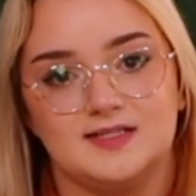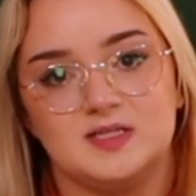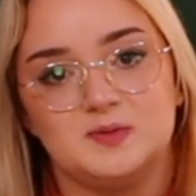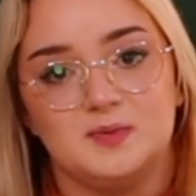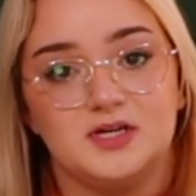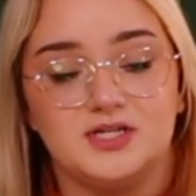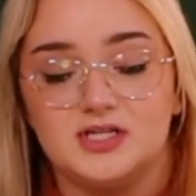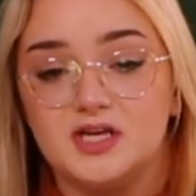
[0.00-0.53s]

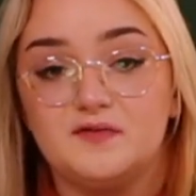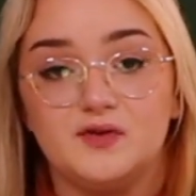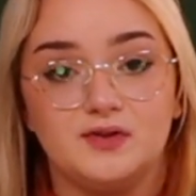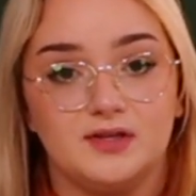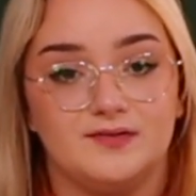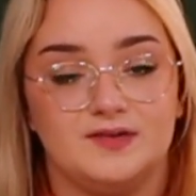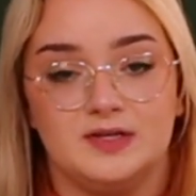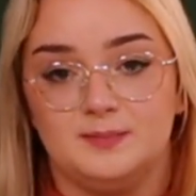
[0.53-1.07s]
Especially if you
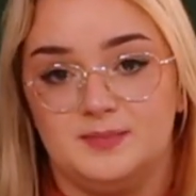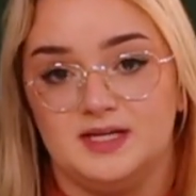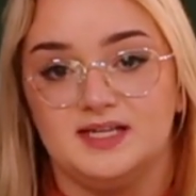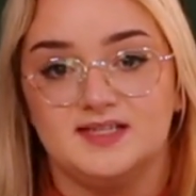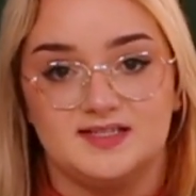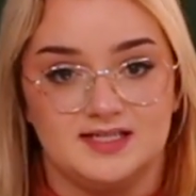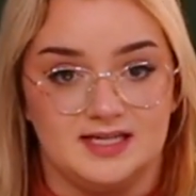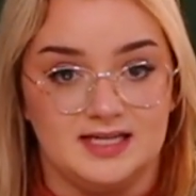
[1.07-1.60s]
live in a big
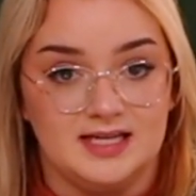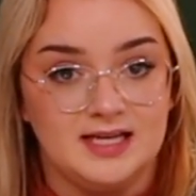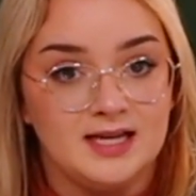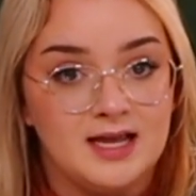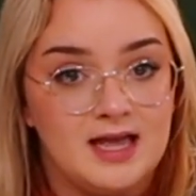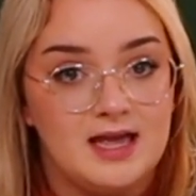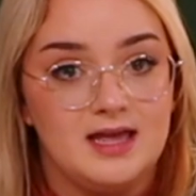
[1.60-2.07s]
city